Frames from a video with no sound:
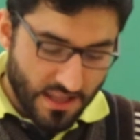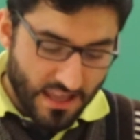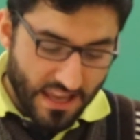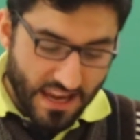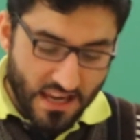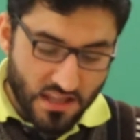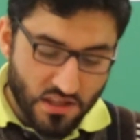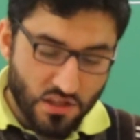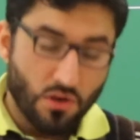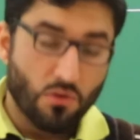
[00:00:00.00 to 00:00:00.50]

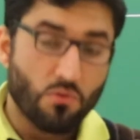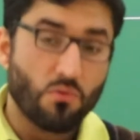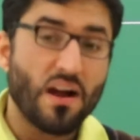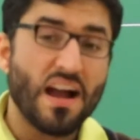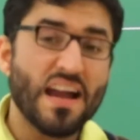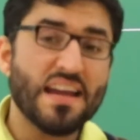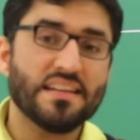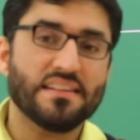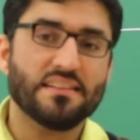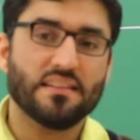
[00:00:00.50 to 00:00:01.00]
in the
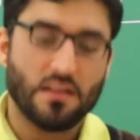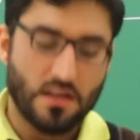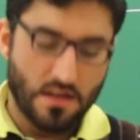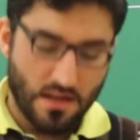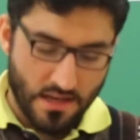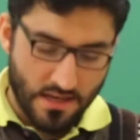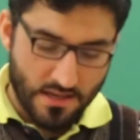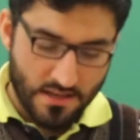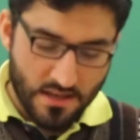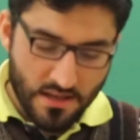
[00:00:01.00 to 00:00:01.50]
right
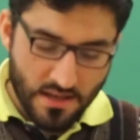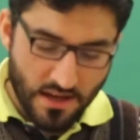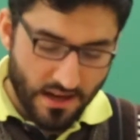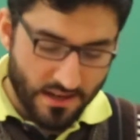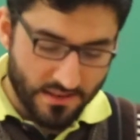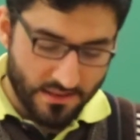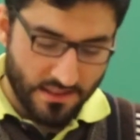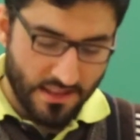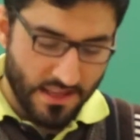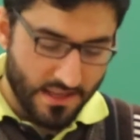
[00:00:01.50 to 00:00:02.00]
line
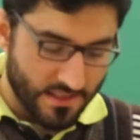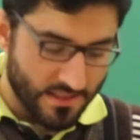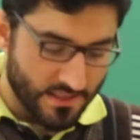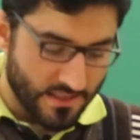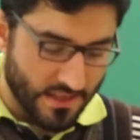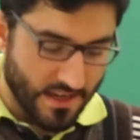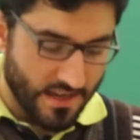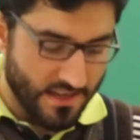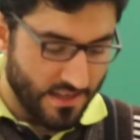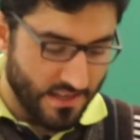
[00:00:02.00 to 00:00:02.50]
unless
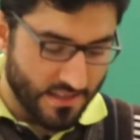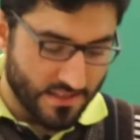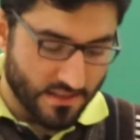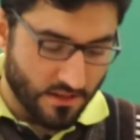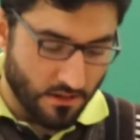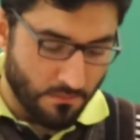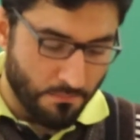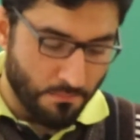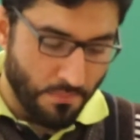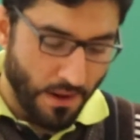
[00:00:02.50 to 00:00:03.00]
it is
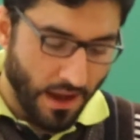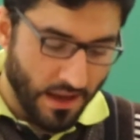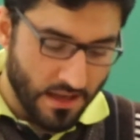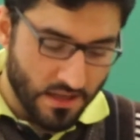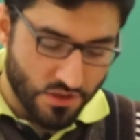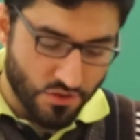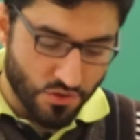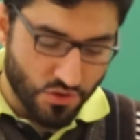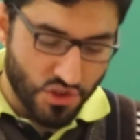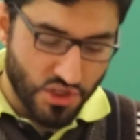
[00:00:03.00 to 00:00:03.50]

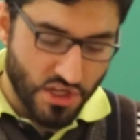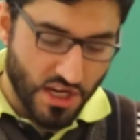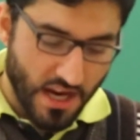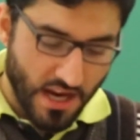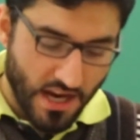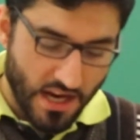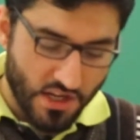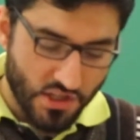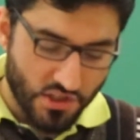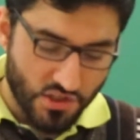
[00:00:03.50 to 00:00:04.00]
compelled to
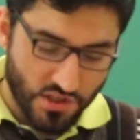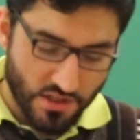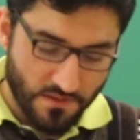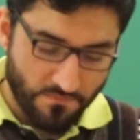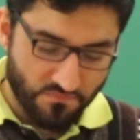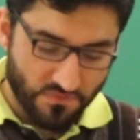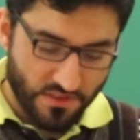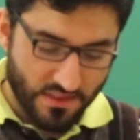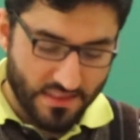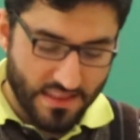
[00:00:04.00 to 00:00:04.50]
change
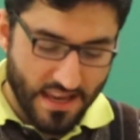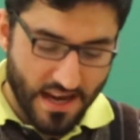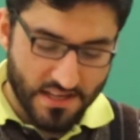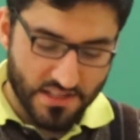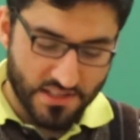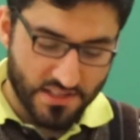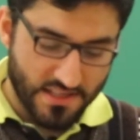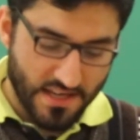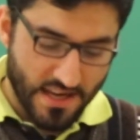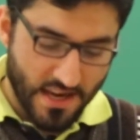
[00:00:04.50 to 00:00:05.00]
that
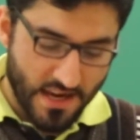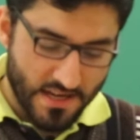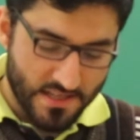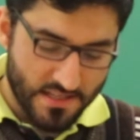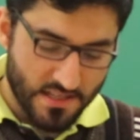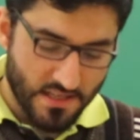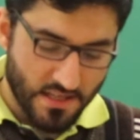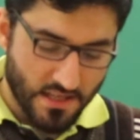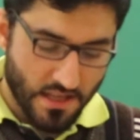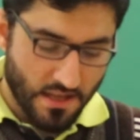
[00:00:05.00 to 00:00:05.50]

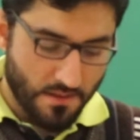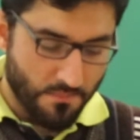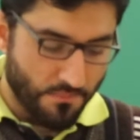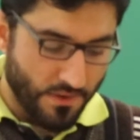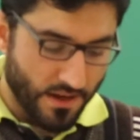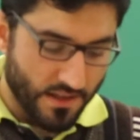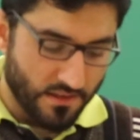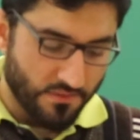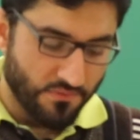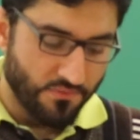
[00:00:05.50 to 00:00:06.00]
state
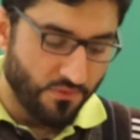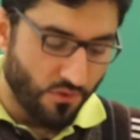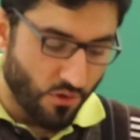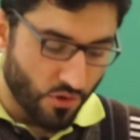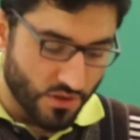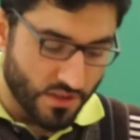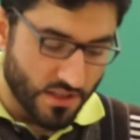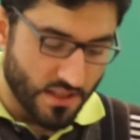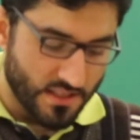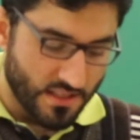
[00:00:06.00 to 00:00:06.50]
by the
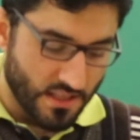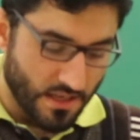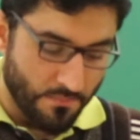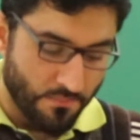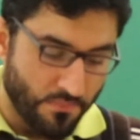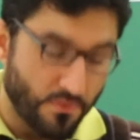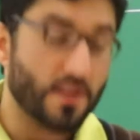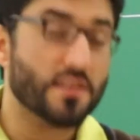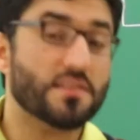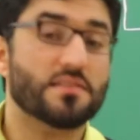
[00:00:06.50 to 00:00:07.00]
forces
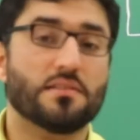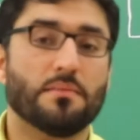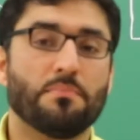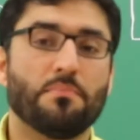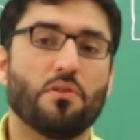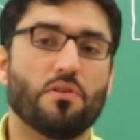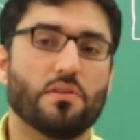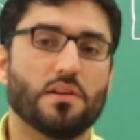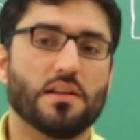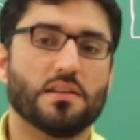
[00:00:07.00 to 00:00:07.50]
impressed
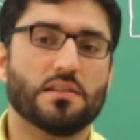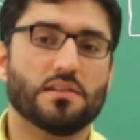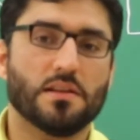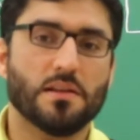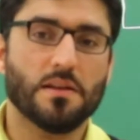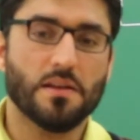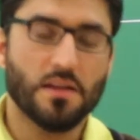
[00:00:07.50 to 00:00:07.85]
upon it.